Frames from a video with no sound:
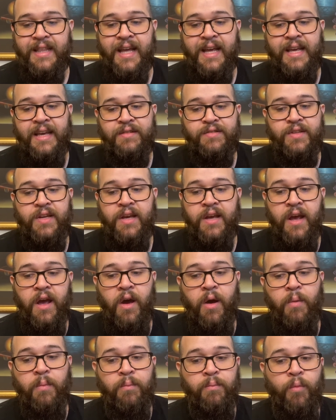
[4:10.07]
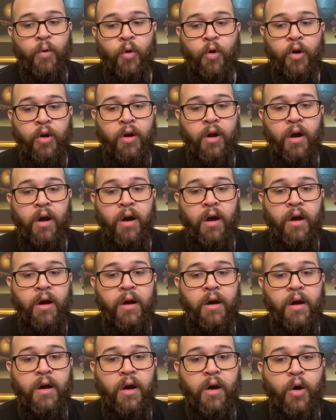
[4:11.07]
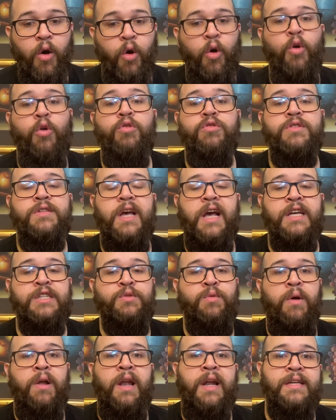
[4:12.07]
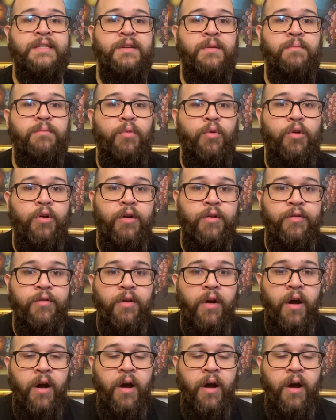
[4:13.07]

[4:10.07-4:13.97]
That gives it more holds, as well as a more